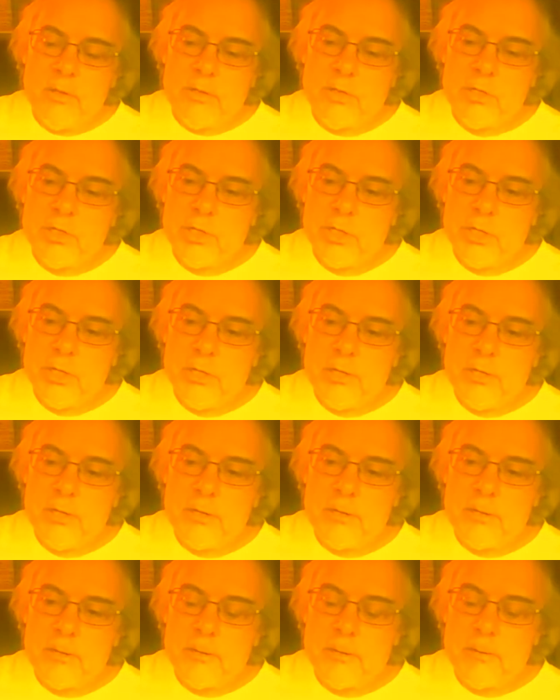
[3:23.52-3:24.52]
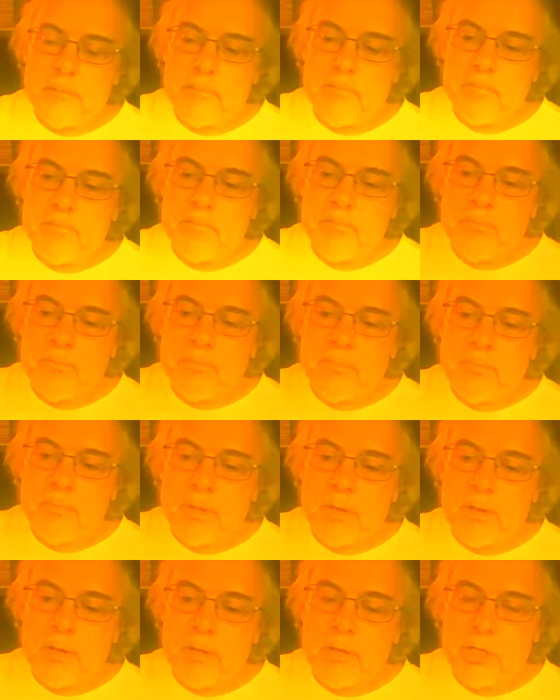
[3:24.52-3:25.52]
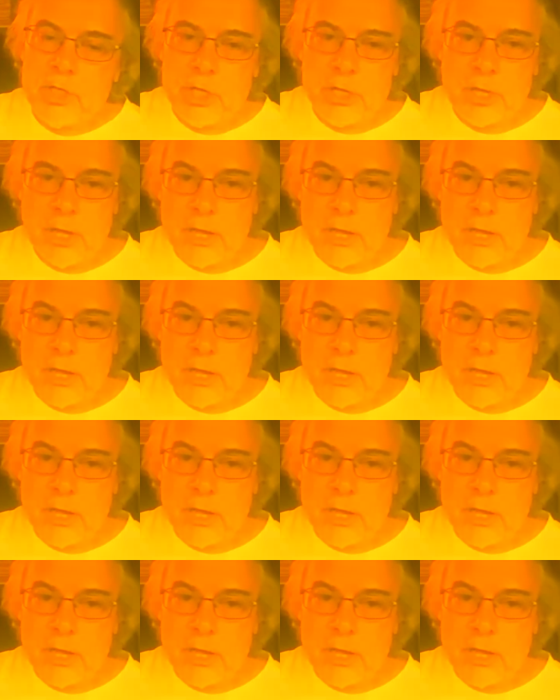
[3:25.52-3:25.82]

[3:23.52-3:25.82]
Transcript: she um, uh, she